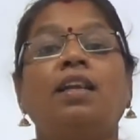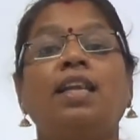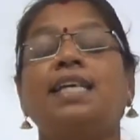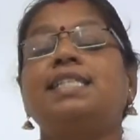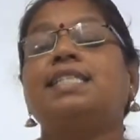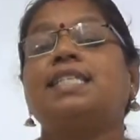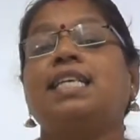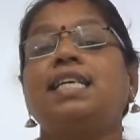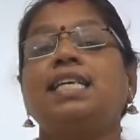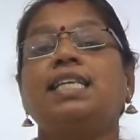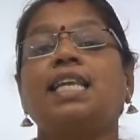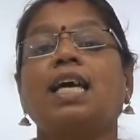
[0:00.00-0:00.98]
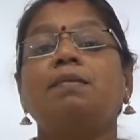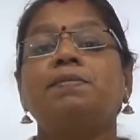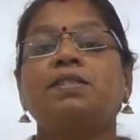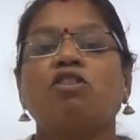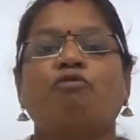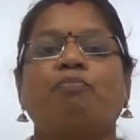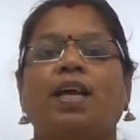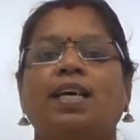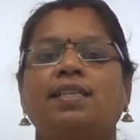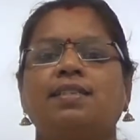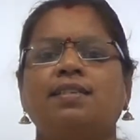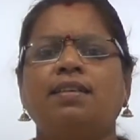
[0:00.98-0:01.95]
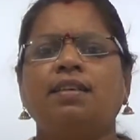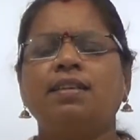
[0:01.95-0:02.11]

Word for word: Let's see types of plants.